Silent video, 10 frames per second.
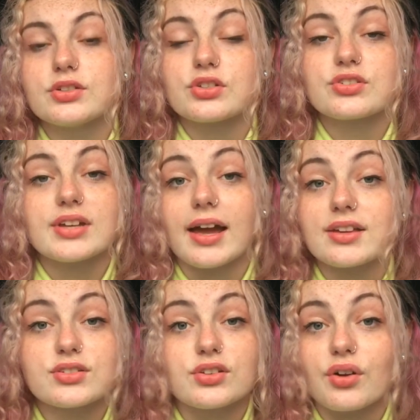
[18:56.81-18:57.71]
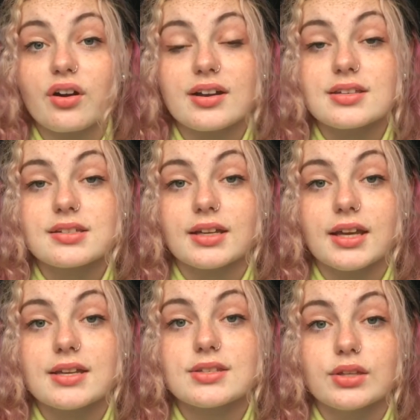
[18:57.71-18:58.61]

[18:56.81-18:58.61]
just ask your artist, I guess.